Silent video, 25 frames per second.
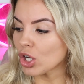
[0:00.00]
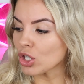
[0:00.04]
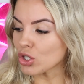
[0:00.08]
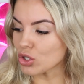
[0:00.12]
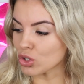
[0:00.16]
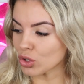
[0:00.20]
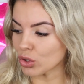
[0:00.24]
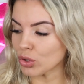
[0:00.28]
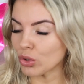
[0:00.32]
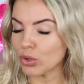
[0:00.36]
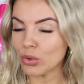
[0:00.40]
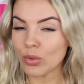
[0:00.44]

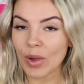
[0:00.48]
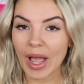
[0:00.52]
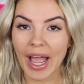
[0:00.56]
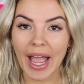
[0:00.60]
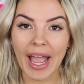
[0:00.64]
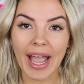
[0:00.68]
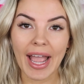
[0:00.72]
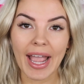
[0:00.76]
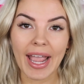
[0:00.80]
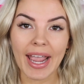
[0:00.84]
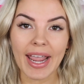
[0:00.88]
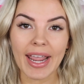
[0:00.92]
do
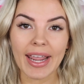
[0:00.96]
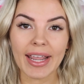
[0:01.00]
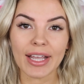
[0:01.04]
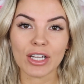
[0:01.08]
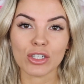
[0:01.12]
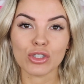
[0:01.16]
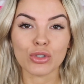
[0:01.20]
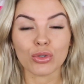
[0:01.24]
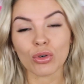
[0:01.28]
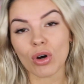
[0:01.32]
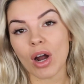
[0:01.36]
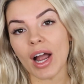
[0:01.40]
a
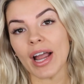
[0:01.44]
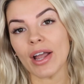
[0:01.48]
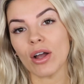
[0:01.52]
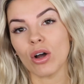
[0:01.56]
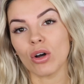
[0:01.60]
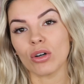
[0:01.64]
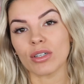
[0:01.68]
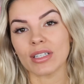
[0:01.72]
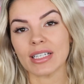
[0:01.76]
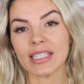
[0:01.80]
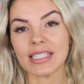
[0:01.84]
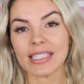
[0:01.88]
try
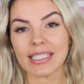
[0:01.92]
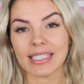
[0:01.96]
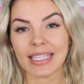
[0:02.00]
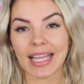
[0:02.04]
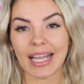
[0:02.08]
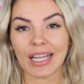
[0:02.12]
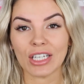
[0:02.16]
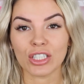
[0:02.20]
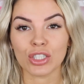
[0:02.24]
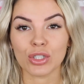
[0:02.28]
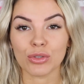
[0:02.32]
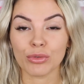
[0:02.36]
on
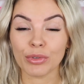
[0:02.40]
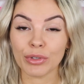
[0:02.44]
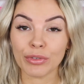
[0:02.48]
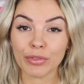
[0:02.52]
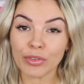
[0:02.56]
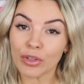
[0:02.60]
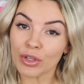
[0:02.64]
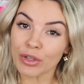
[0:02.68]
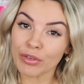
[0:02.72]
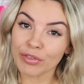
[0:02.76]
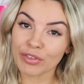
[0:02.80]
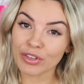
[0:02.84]
slash
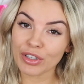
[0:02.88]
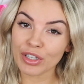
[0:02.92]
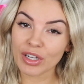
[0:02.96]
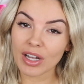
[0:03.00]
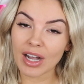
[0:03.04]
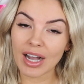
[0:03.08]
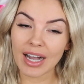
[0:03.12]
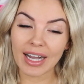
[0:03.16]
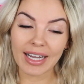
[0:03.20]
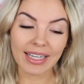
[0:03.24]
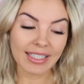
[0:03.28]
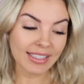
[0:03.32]
review for you
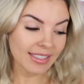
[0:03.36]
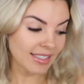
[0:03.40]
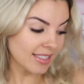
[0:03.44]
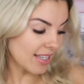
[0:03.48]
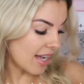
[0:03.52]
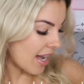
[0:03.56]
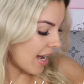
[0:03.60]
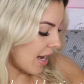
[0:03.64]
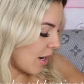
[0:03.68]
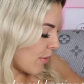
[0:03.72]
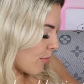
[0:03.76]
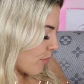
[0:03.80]
guys.
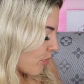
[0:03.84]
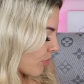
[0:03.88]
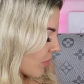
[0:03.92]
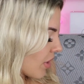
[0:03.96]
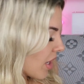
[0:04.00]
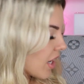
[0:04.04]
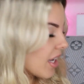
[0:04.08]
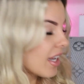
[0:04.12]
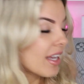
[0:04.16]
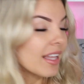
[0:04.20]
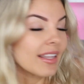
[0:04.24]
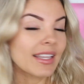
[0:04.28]
Um,
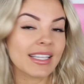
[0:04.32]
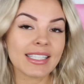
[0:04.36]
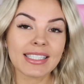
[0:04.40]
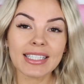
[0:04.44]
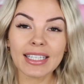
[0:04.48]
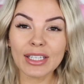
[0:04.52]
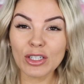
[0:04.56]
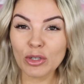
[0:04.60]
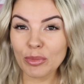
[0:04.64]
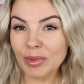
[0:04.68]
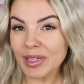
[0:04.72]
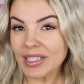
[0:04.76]
this is a
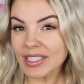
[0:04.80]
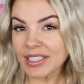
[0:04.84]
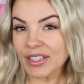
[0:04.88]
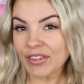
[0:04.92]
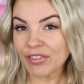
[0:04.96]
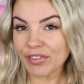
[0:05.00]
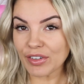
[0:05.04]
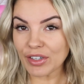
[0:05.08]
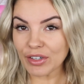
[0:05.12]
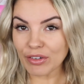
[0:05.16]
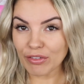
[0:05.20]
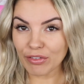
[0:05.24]
little bit
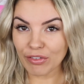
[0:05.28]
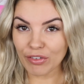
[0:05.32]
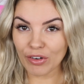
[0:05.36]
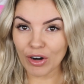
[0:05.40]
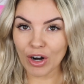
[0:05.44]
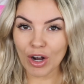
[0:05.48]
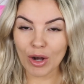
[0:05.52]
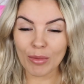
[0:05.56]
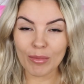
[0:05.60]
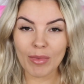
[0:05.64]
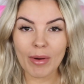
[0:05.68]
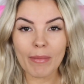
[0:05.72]
different
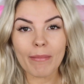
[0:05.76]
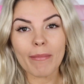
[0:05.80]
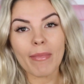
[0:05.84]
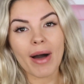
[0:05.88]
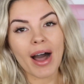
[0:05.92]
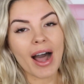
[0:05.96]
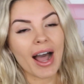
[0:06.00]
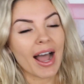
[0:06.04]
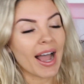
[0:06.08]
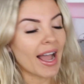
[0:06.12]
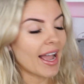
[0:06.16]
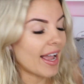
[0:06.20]
from
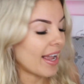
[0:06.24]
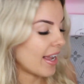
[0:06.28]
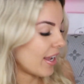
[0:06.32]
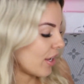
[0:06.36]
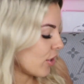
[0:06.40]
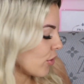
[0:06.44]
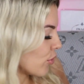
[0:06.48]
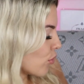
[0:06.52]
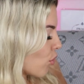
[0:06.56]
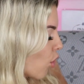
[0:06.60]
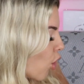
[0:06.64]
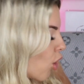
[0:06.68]

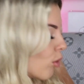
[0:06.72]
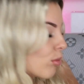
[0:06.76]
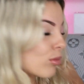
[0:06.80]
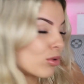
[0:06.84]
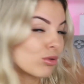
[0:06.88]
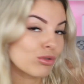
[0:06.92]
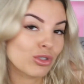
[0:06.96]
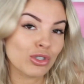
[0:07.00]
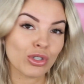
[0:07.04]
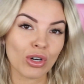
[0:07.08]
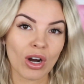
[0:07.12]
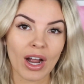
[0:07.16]
my
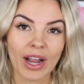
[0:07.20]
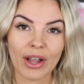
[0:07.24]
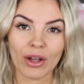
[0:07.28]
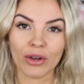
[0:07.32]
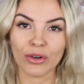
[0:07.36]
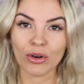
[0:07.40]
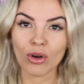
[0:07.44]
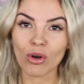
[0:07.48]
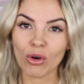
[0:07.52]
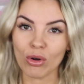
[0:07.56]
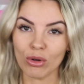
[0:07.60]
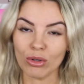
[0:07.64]
normal try
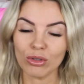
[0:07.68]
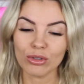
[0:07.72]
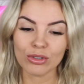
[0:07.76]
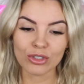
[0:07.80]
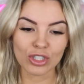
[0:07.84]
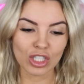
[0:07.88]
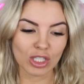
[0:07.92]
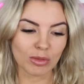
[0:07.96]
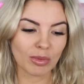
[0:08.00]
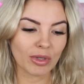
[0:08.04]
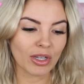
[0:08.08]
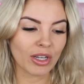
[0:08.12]
on hauls
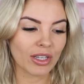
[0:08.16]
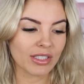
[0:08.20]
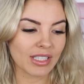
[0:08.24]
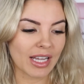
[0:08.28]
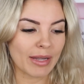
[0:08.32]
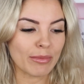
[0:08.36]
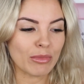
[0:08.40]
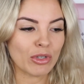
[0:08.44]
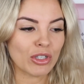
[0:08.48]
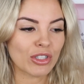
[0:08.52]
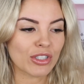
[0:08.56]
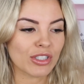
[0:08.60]
just because
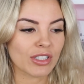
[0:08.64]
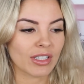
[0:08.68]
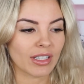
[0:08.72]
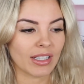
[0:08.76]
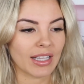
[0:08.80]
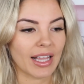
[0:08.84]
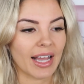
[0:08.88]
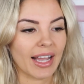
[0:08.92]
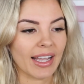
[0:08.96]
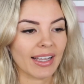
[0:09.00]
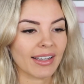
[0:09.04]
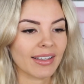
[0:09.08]
I'm used to
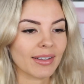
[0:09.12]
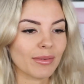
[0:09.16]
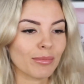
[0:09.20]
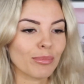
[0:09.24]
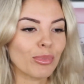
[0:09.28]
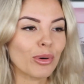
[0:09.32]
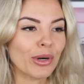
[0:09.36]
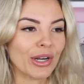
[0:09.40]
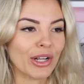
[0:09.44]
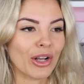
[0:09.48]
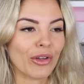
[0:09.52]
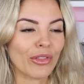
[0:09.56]
like
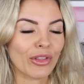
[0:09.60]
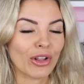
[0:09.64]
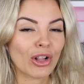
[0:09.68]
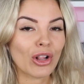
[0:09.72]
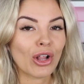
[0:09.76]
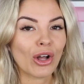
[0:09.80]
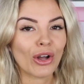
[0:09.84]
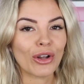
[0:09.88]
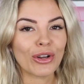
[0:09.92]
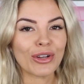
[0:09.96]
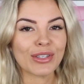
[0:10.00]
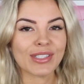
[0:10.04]
putting on the
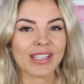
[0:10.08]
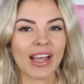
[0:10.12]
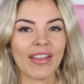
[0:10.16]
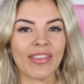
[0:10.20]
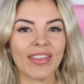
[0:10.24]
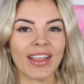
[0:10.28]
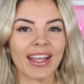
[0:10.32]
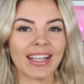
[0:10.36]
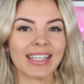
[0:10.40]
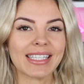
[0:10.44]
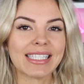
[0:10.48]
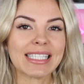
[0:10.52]
clothes and
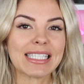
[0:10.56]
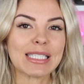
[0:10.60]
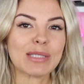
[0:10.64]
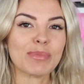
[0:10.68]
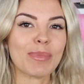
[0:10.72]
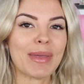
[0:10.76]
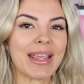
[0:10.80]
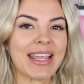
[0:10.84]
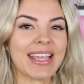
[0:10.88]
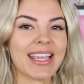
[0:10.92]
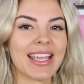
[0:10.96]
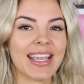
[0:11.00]
then
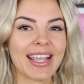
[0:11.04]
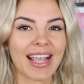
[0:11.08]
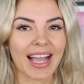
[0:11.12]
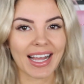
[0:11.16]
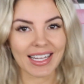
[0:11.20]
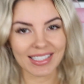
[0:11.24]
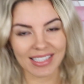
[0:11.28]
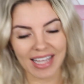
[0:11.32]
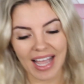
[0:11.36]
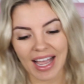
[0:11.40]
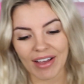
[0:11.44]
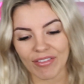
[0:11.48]
speaking
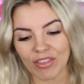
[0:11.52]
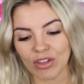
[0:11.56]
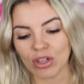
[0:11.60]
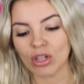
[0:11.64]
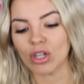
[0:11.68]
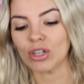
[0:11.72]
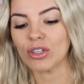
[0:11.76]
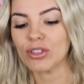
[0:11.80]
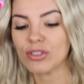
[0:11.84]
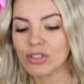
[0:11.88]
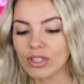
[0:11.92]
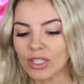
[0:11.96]
as I have the
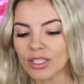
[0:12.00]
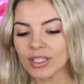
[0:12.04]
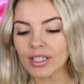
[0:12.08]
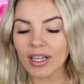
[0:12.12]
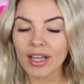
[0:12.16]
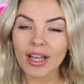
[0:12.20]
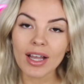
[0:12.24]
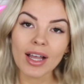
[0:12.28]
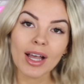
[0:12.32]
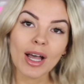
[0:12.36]
clothes on.